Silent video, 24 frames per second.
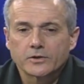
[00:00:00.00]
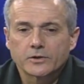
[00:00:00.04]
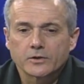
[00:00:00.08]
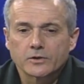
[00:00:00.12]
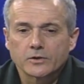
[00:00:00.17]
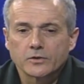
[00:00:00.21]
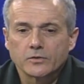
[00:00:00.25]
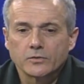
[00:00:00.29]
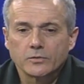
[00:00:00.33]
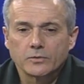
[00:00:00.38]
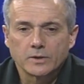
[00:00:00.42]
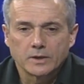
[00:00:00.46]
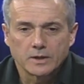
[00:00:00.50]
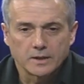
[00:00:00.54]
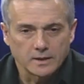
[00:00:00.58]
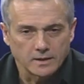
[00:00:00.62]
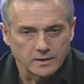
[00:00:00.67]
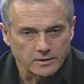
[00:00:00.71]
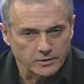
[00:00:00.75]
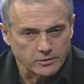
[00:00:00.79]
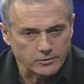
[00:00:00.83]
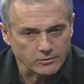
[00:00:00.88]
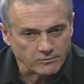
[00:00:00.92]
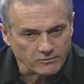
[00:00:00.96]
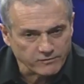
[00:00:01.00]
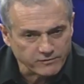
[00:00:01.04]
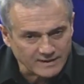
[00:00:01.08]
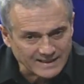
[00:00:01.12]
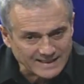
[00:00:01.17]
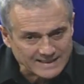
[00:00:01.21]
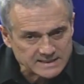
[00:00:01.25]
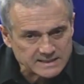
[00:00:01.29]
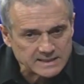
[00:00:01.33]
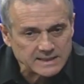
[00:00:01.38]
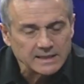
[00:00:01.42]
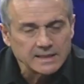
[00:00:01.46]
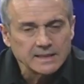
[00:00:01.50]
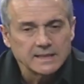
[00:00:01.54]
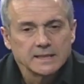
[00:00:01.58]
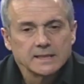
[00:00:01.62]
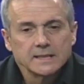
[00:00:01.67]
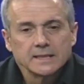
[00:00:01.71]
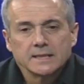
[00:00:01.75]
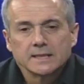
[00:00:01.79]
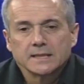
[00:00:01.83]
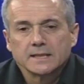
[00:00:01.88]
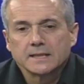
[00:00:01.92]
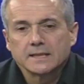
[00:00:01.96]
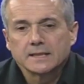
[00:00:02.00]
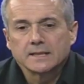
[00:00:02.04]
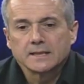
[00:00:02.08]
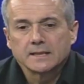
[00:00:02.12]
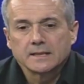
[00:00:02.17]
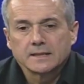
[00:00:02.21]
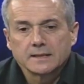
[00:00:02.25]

through uh, through flight, uh,